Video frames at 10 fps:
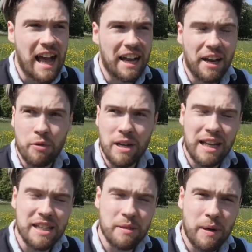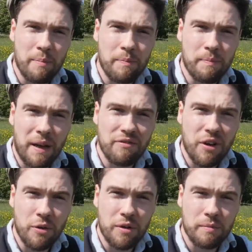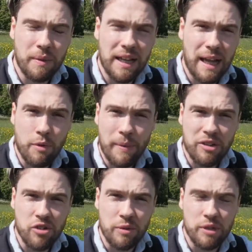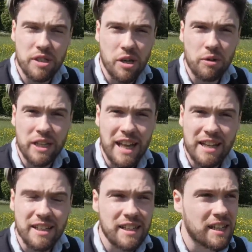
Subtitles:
And I realized that my camera battery was totally dead.